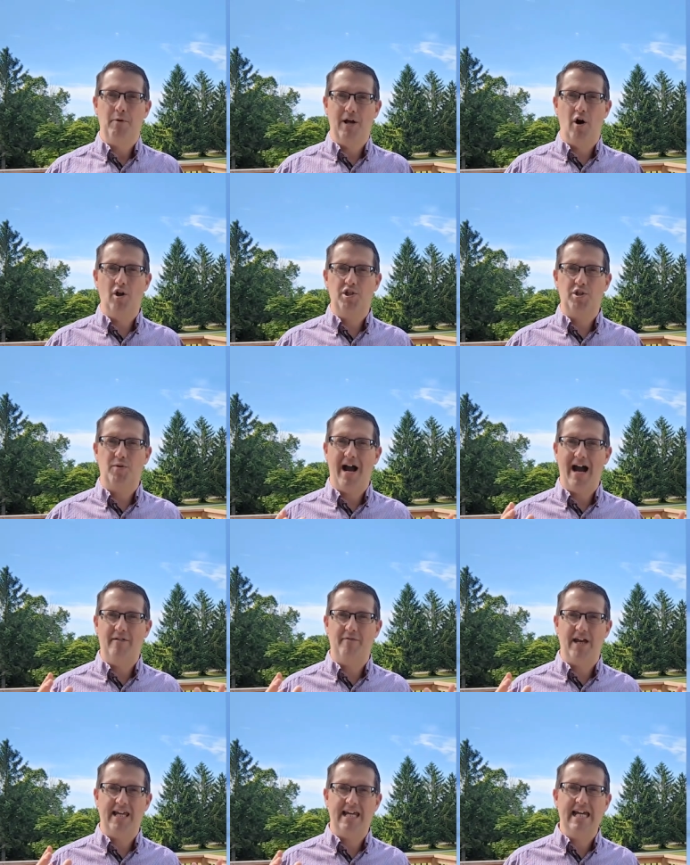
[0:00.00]
We also
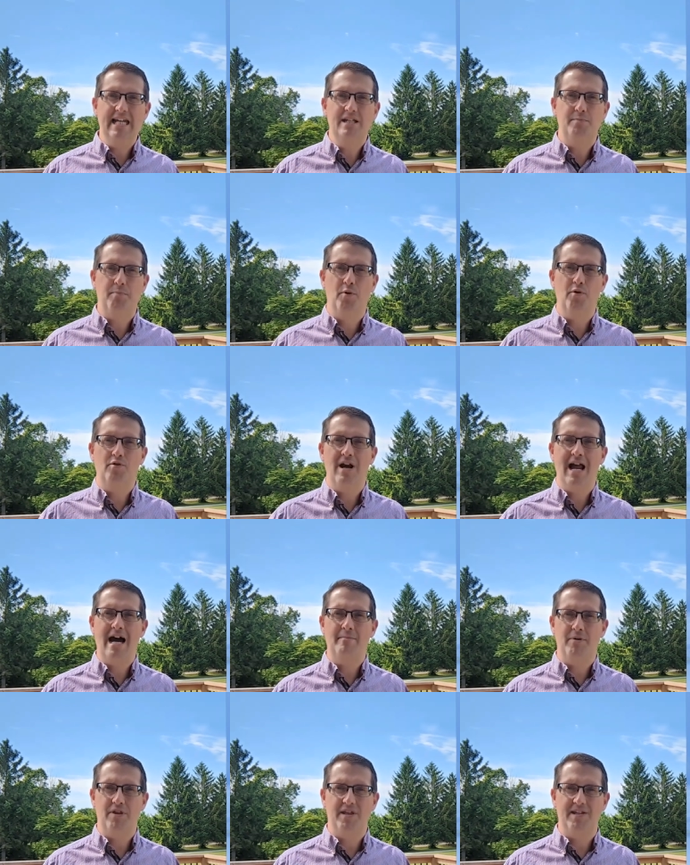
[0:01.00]
have a kids
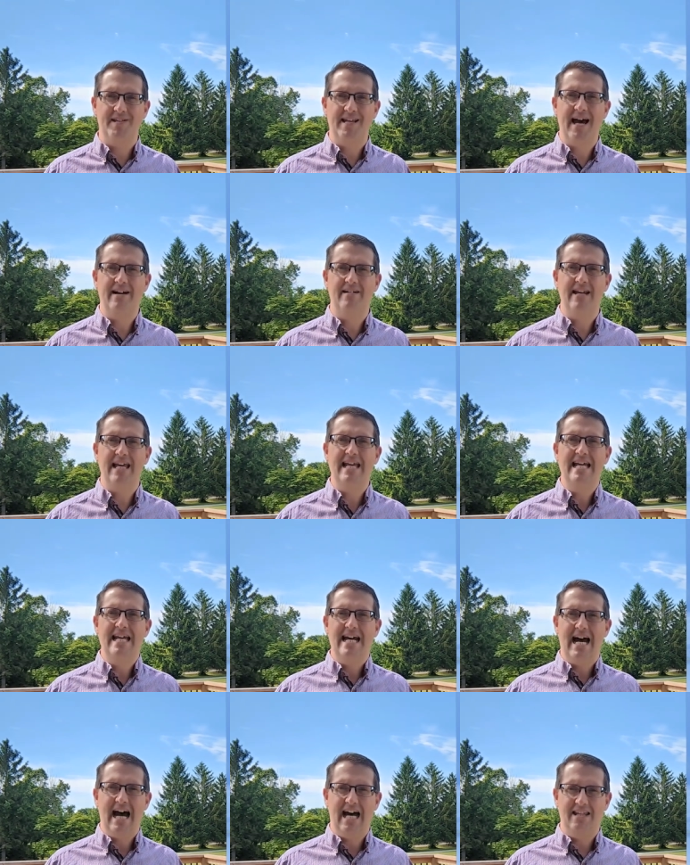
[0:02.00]
program on the Saturday
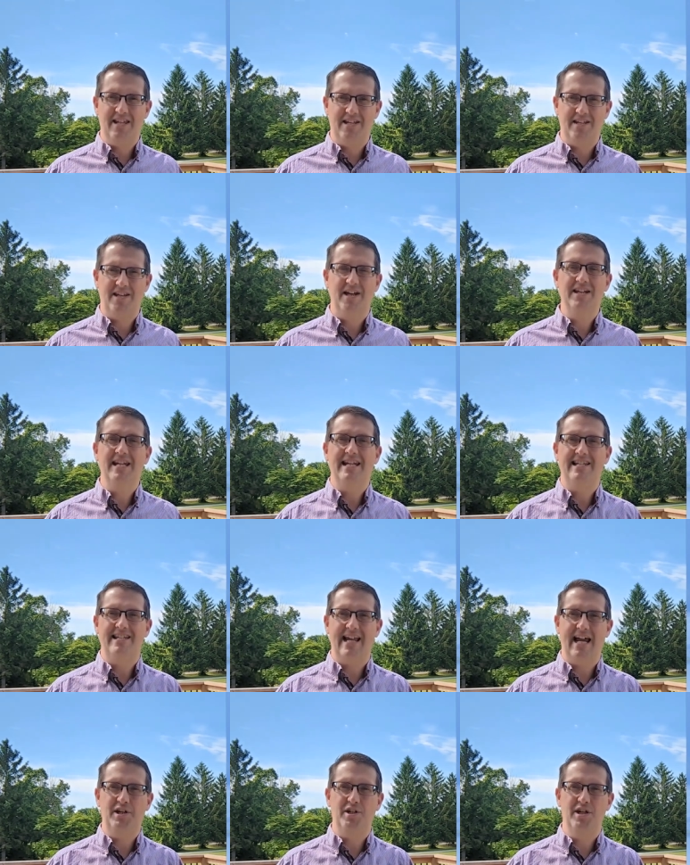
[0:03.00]
and the Sunday
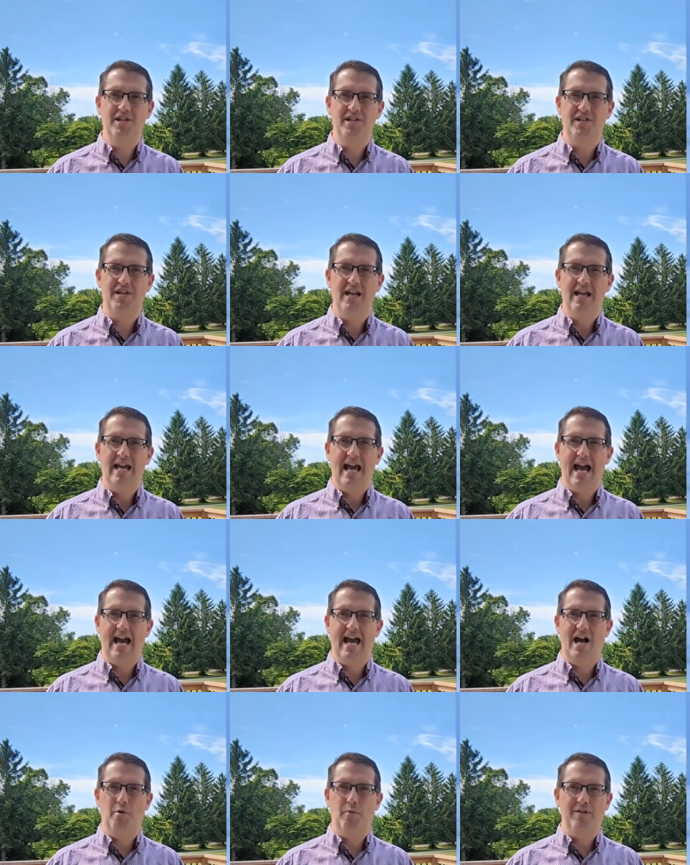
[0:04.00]
sessions.
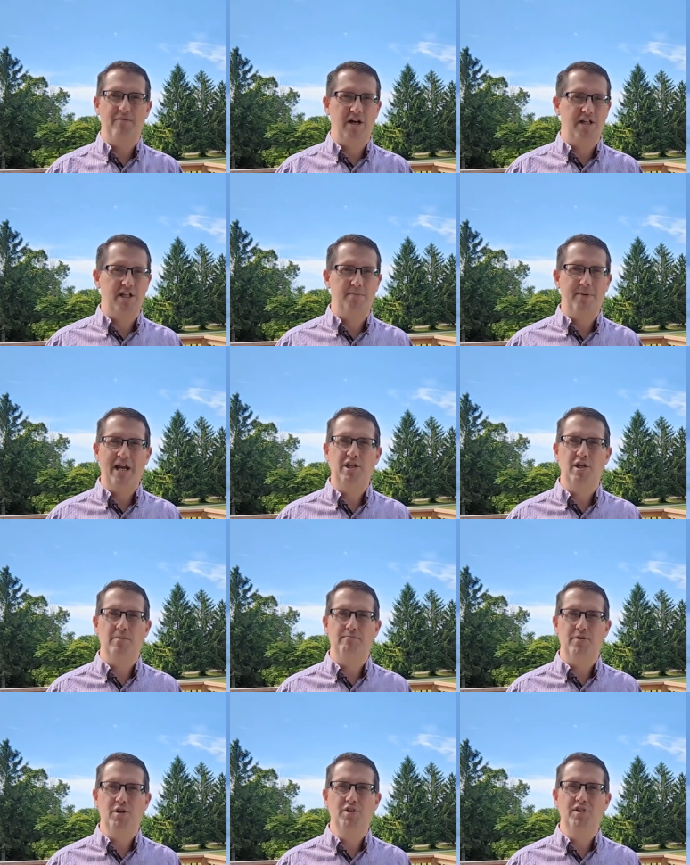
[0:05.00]
Uh, we've got
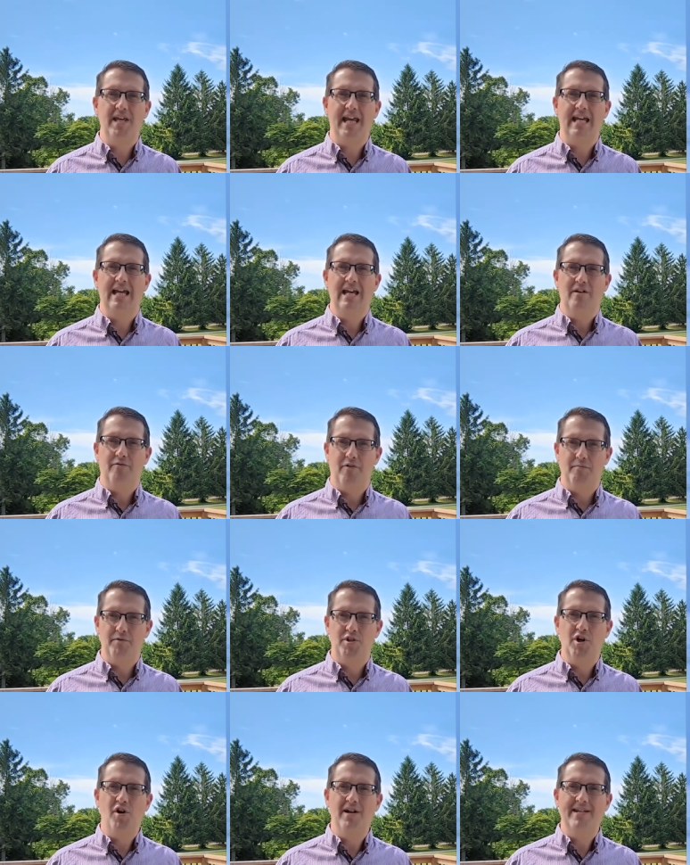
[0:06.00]
special music
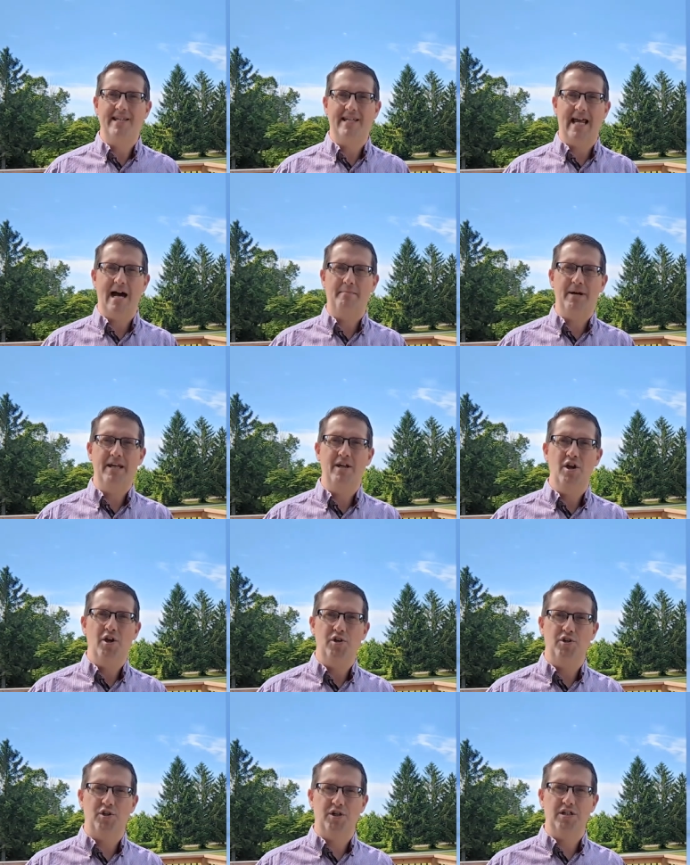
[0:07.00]
from Don Salmon,
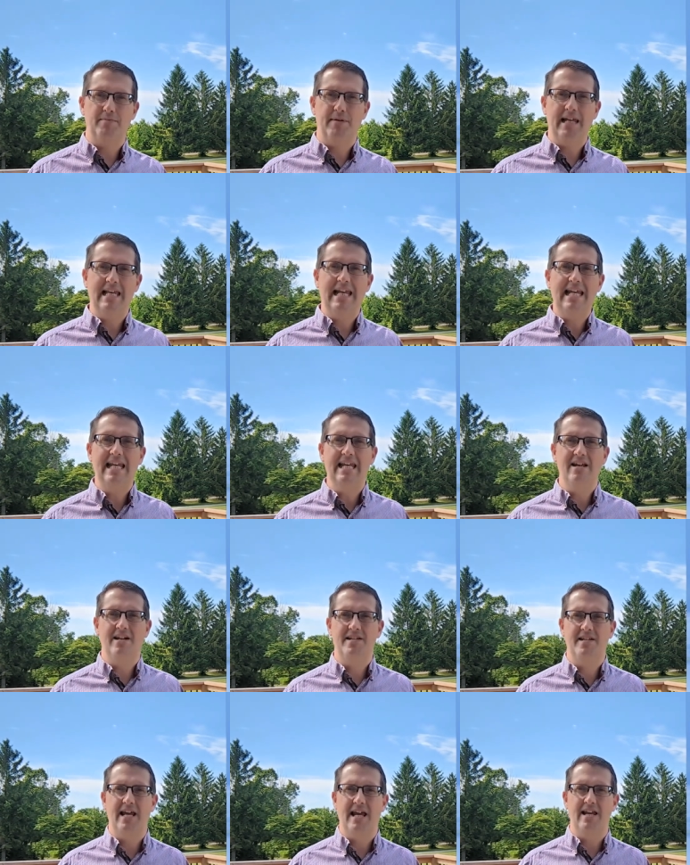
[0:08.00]
who's going to be leading
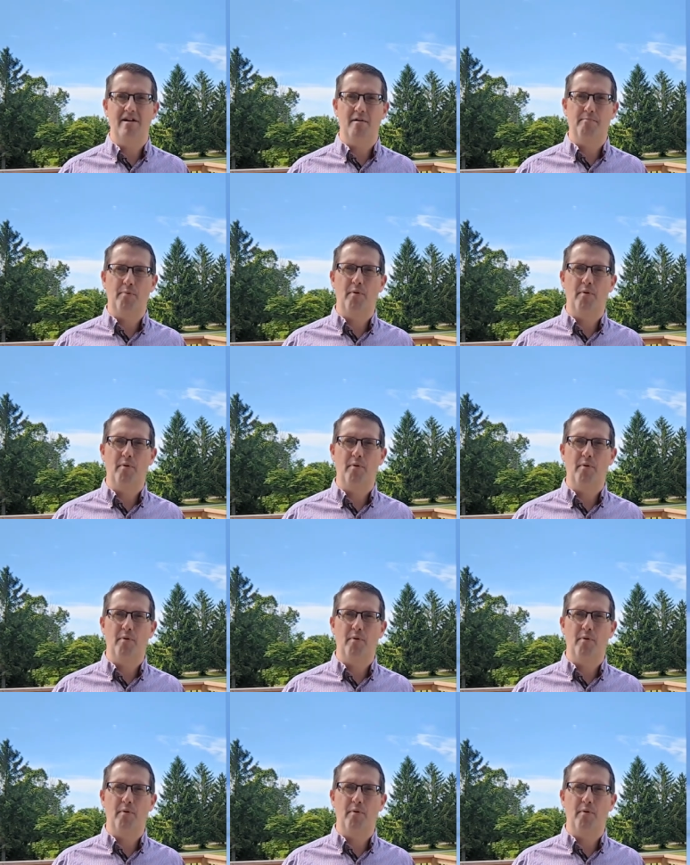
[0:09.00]
us in our